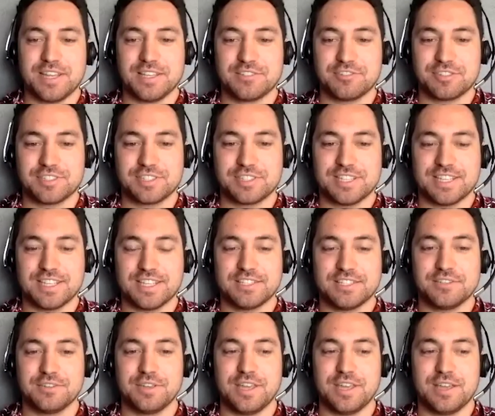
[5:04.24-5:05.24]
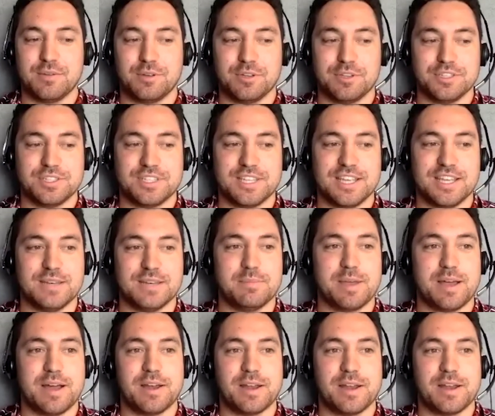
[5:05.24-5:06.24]
interesting to hear what you said
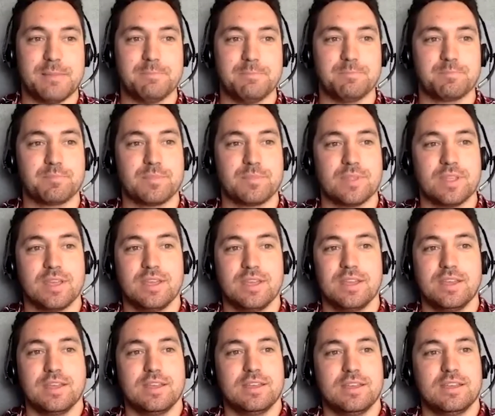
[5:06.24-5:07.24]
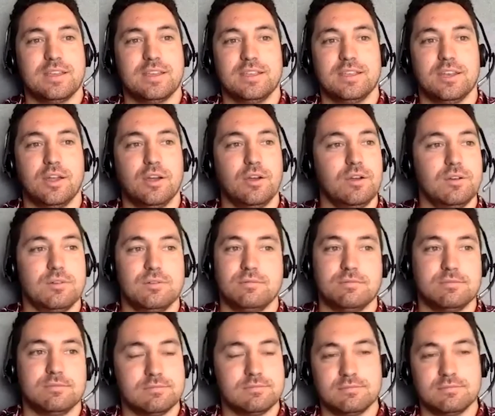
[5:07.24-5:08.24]
about you know,
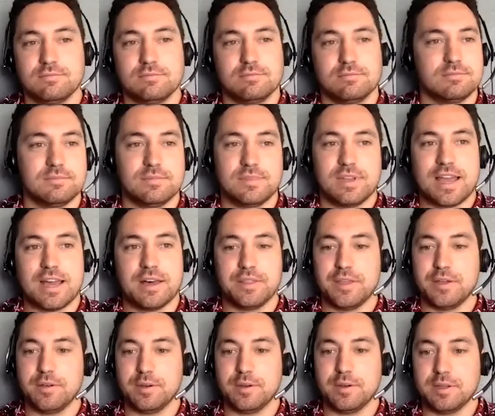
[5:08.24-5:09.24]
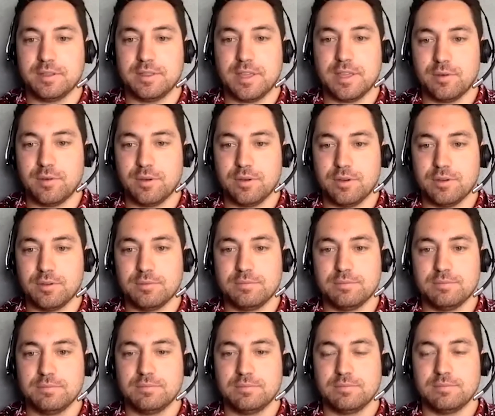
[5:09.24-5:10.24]
how there were
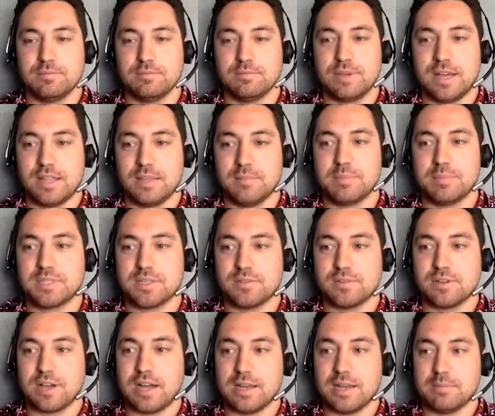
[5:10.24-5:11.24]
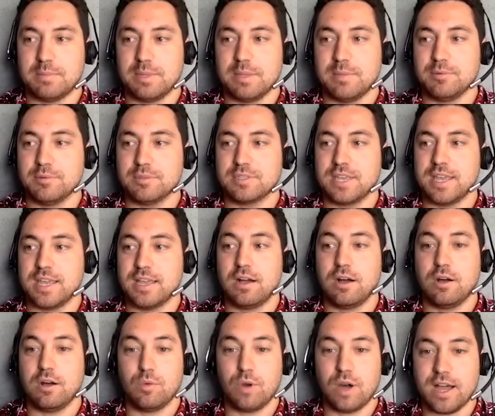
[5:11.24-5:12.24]
other Pacific Island people saying,
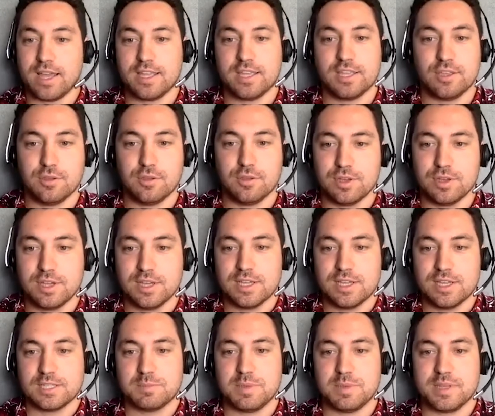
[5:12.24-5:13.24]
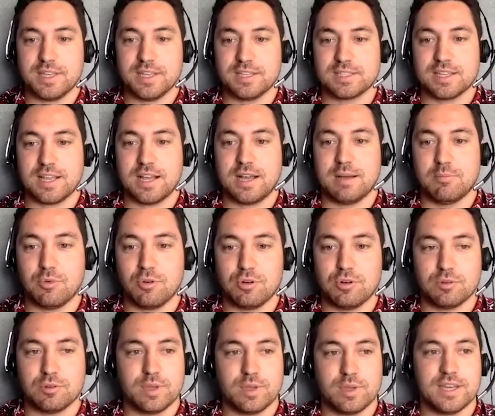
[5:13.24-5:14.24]
oh, why are you speaking
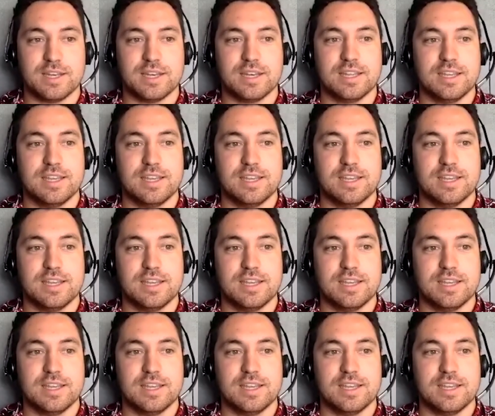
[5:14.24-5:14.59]
Samoan when,